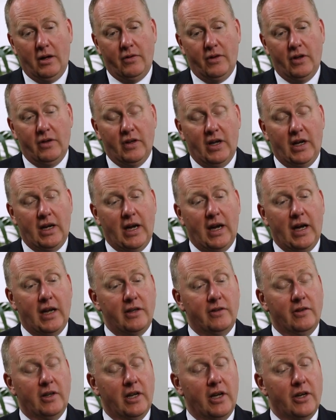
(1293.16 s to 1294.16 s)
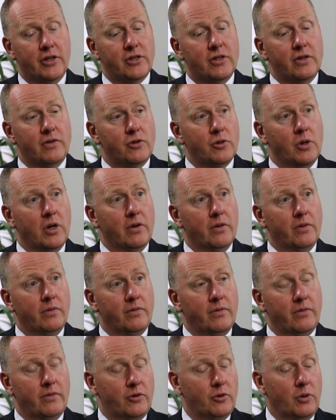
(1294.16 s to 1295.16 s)
than they had in the last sort of
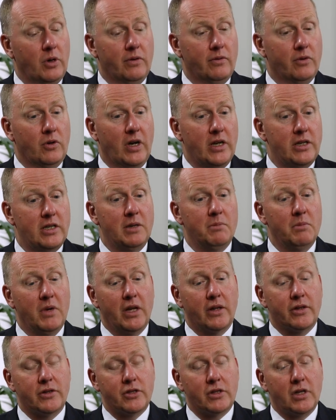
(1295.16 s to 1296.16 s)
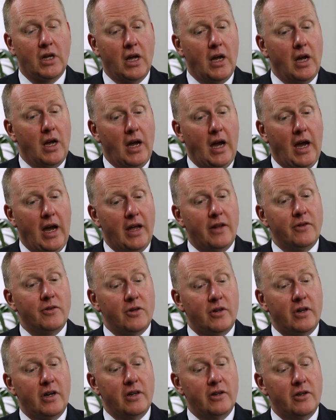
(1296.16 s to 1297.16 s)
12 or 18 months. And
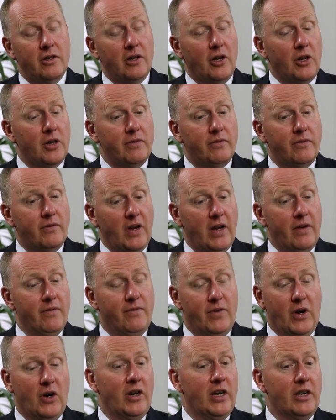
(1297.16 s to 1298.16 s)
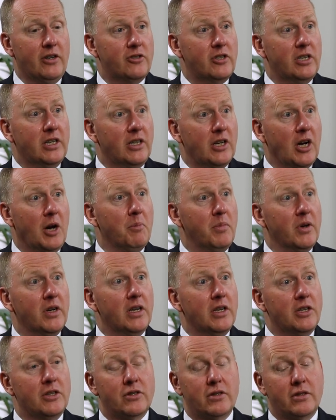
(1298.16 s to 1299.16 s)
there are a lot of very interesting
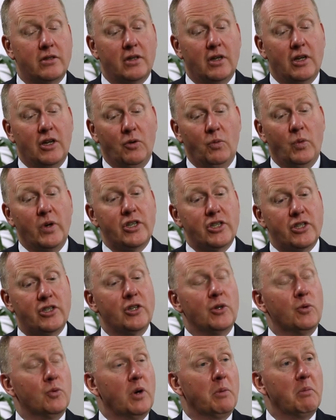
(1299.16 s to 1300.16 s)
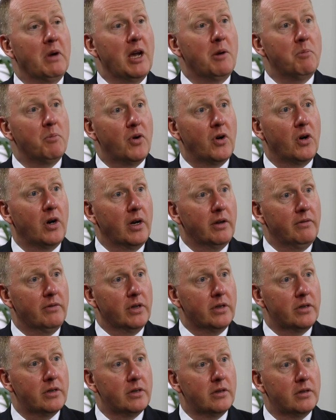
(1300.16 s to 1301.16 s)
companies which still remain
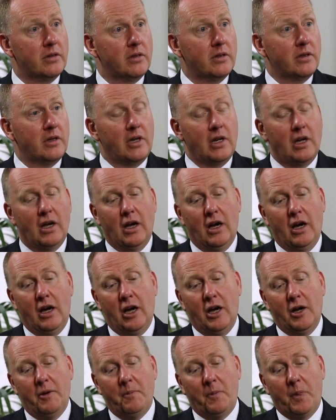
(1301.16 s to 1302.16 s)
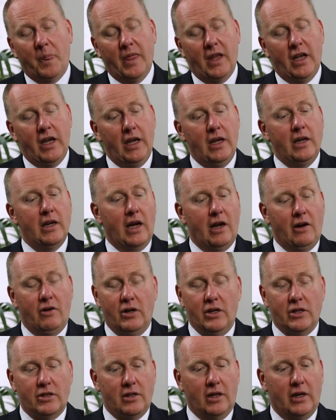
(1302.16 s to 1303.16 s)
private in
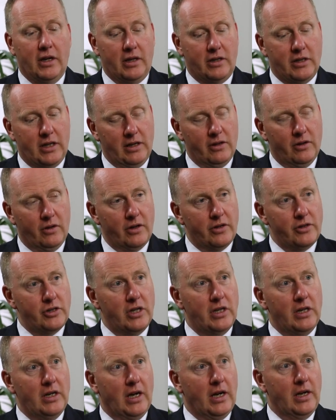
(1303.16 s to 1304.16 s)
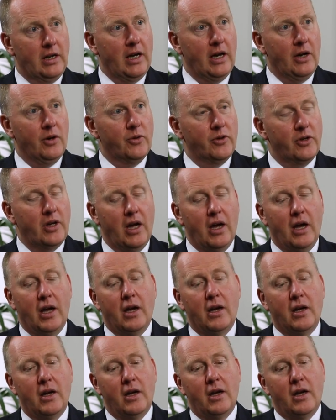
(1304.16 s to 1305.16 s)
areas like technology and
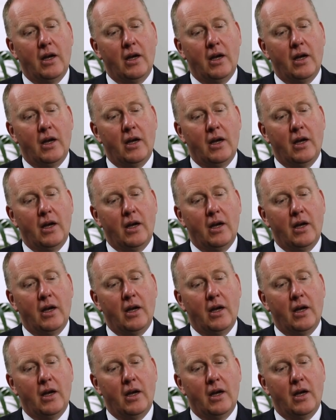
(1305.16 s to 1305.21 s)
healthcare,